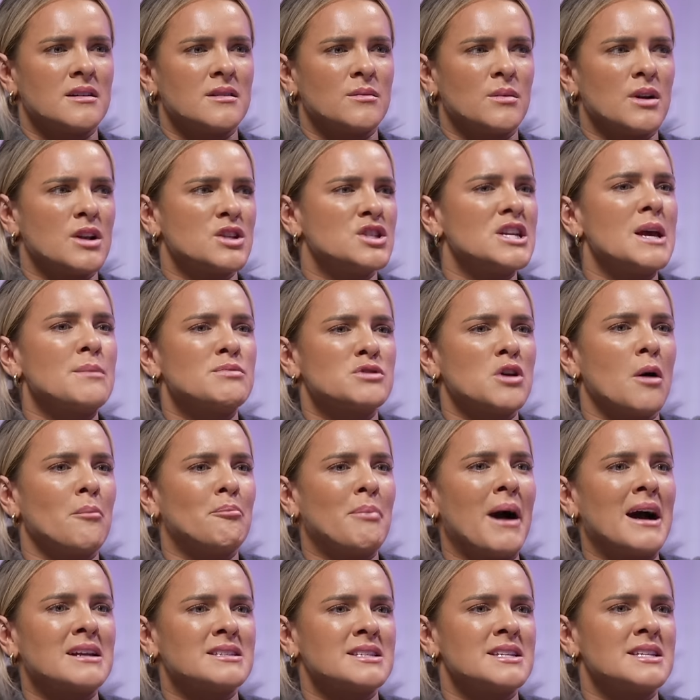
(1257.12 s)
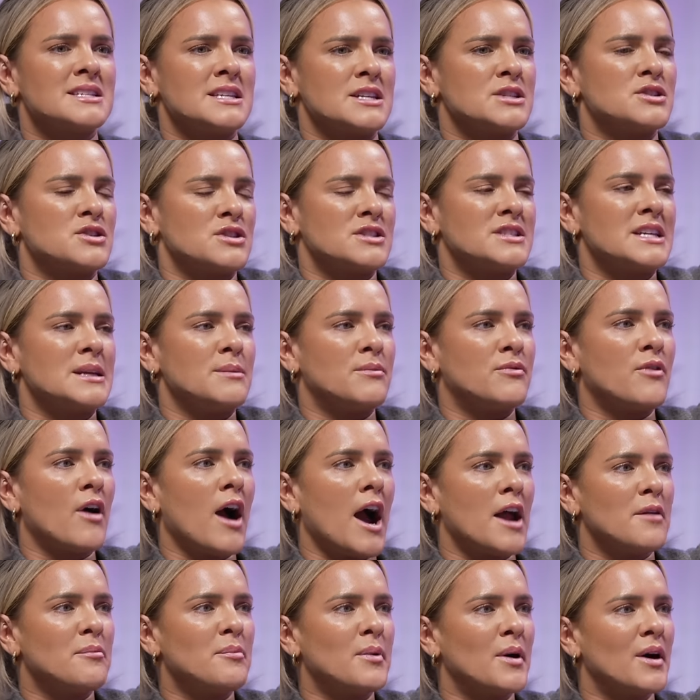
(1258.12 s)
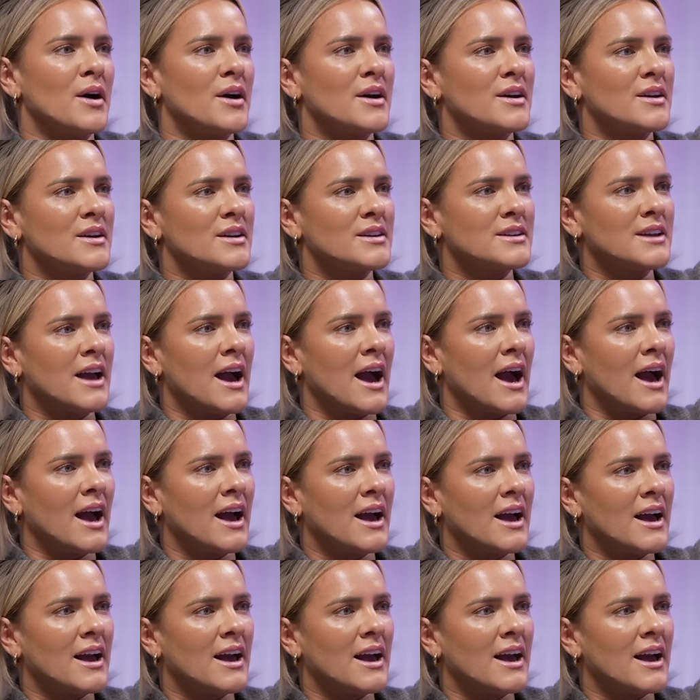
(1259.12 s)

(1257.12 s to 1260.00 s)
well, a chip's not battered, is it? It's just deep fried, but yeah.